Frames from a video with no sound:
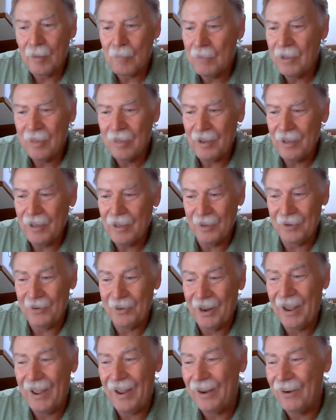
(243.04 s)
at me the other
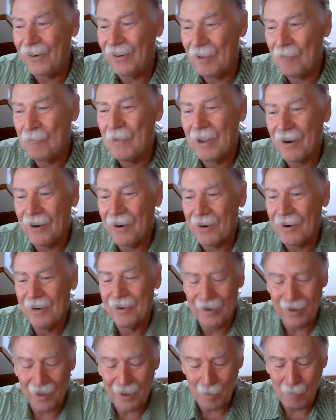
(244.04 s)
day, or giving me a
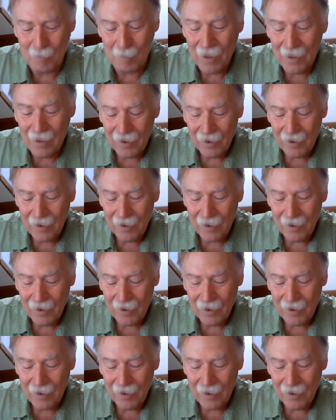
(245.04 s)
hard time,